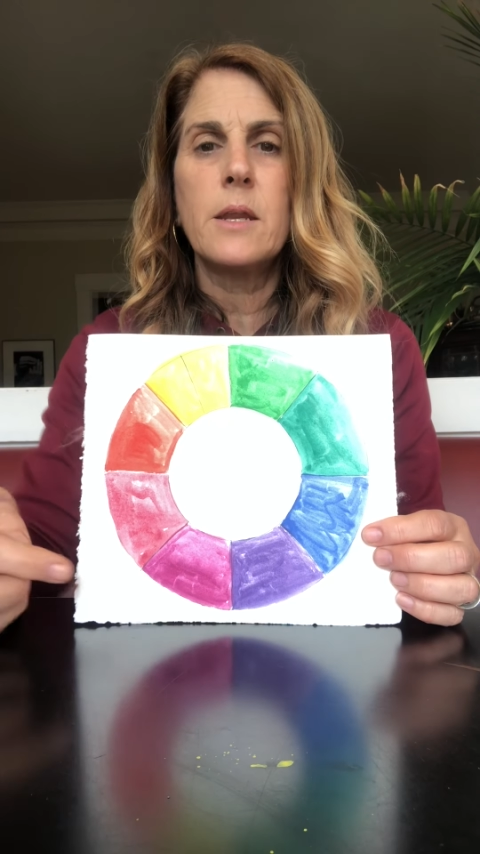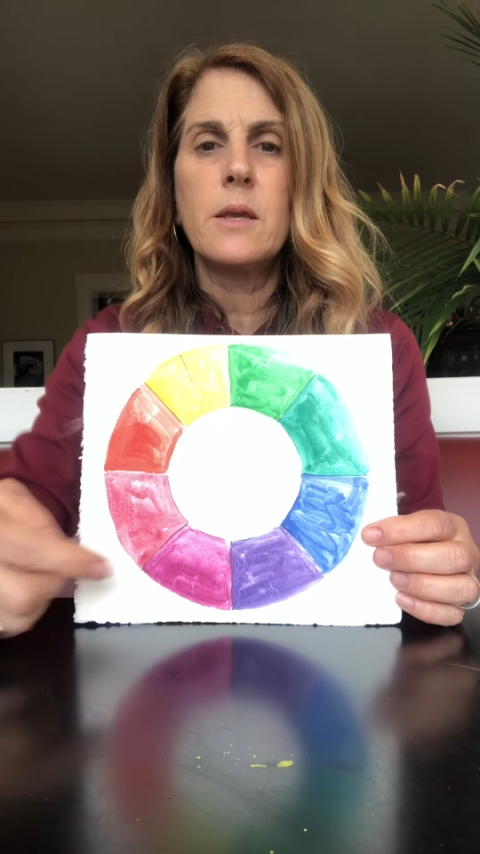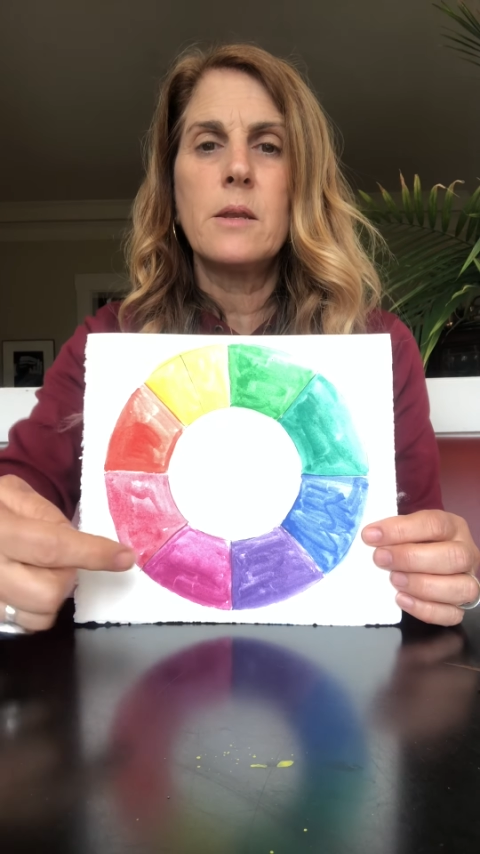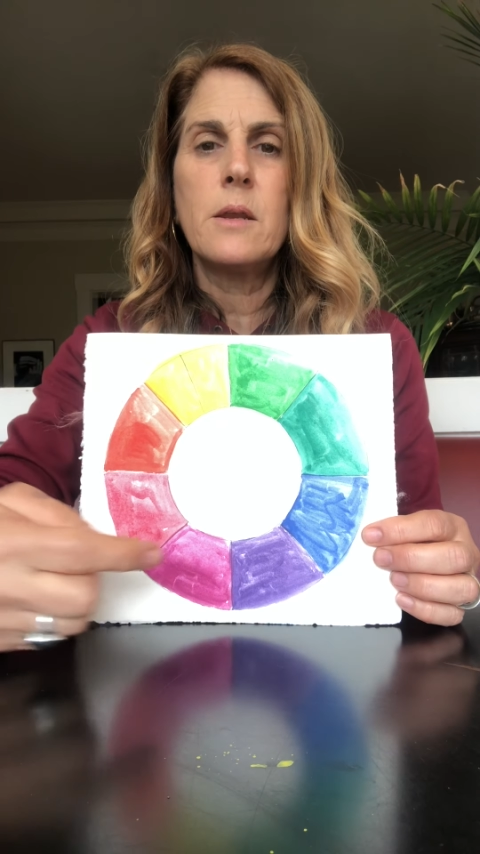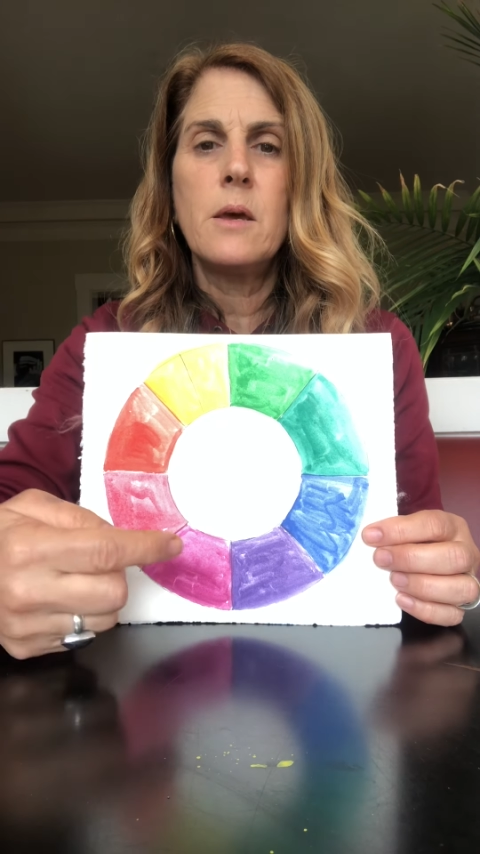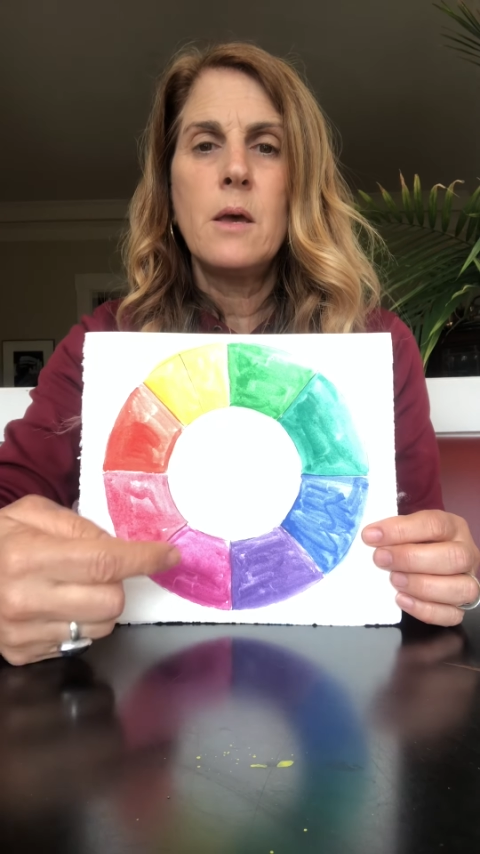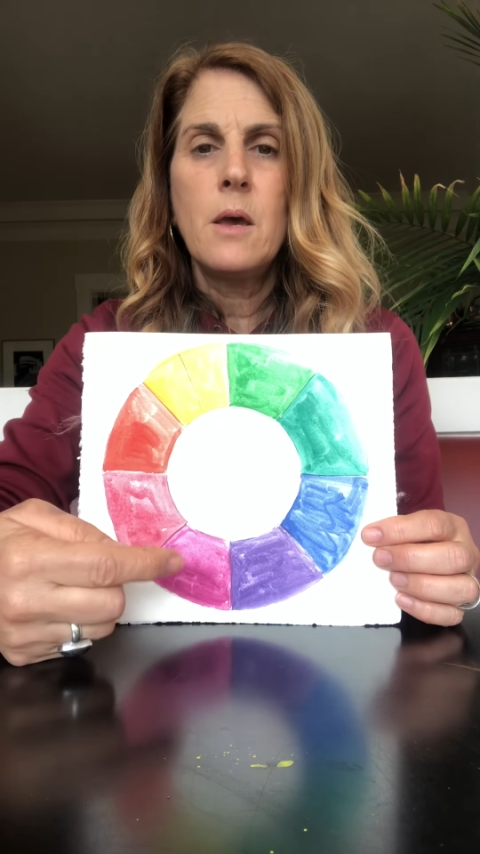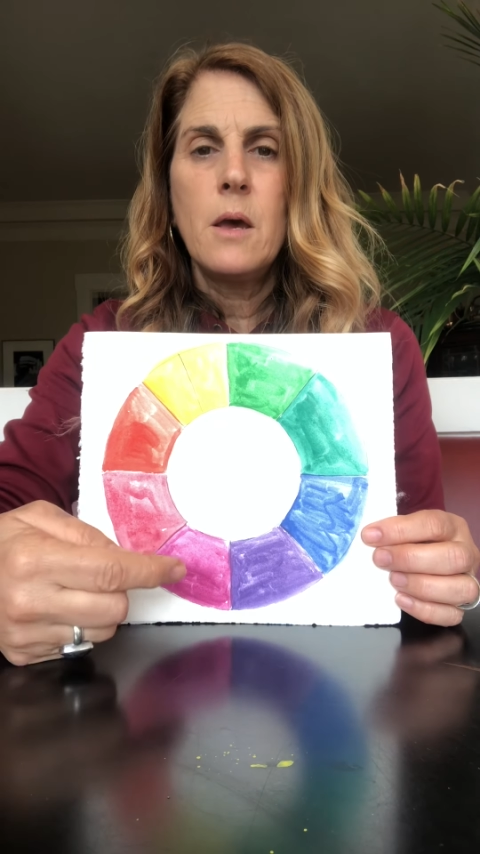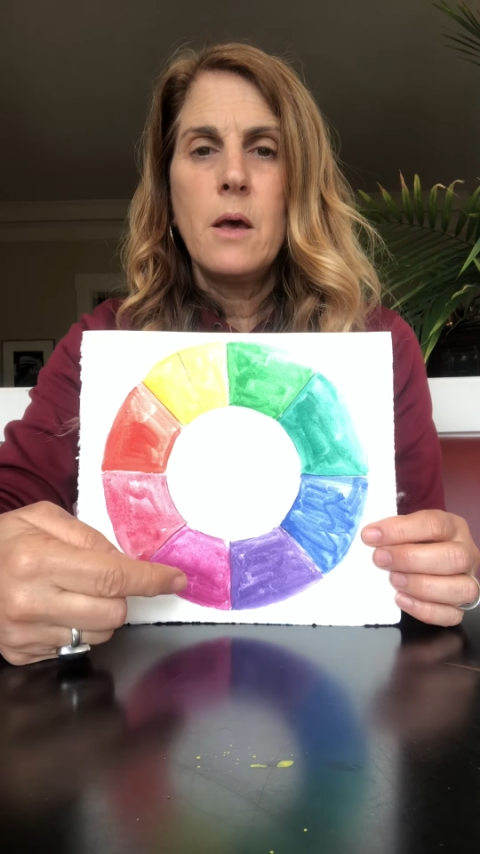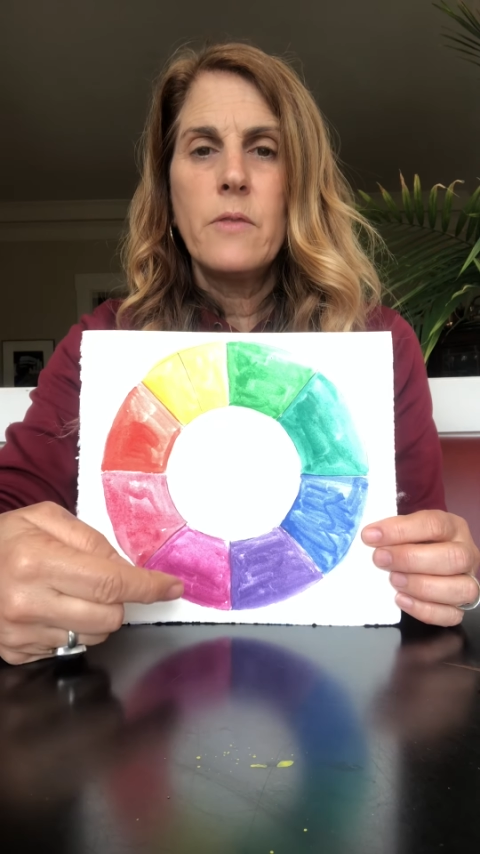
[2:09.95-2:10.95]
in
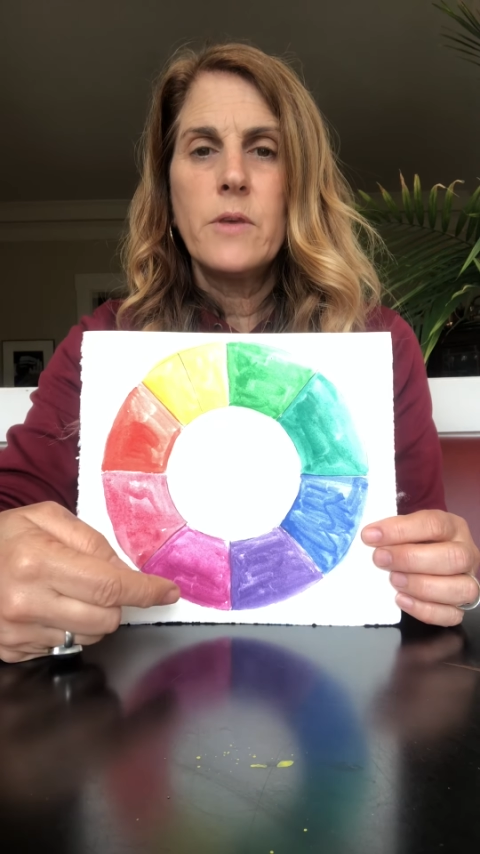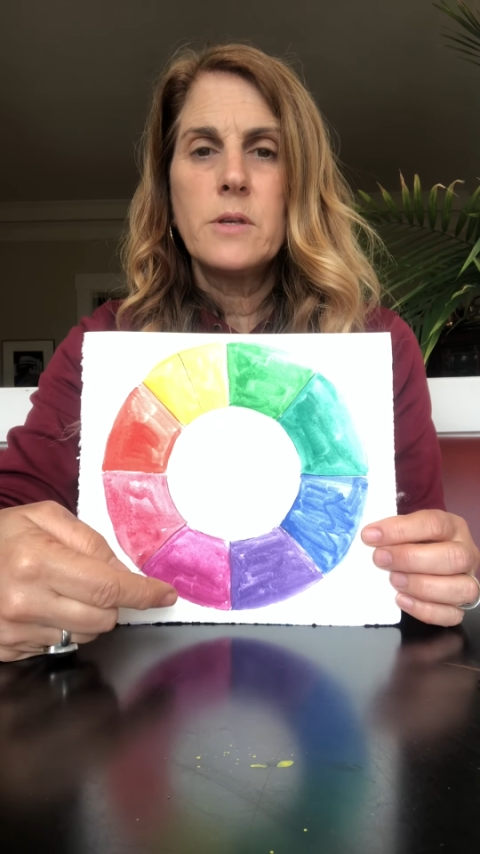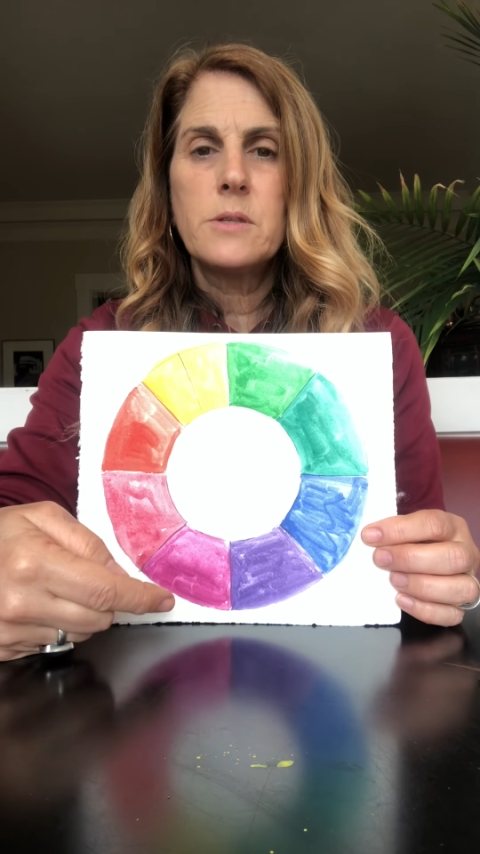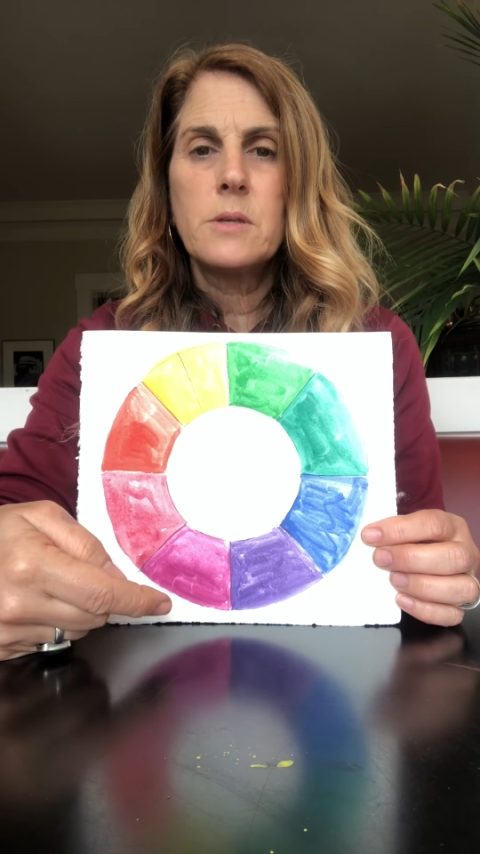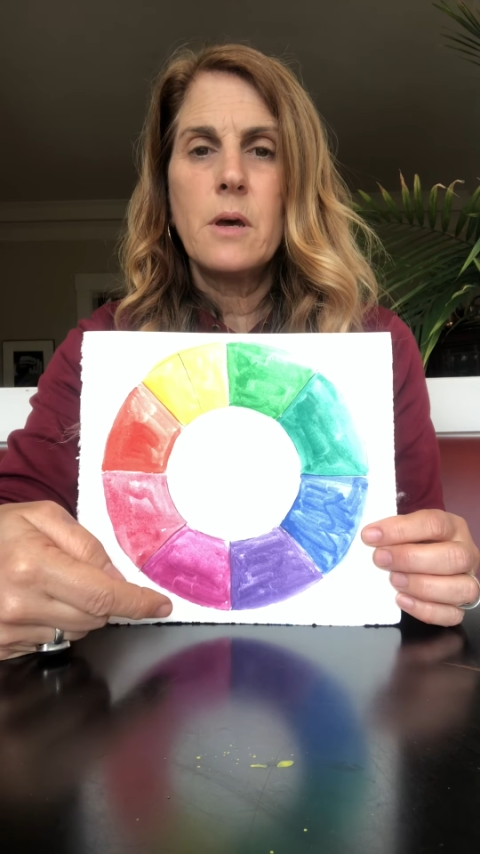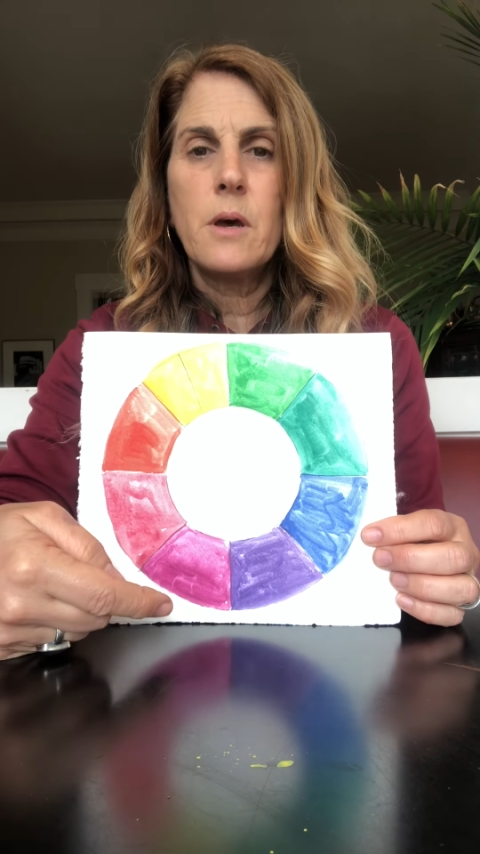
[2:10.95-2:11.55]
this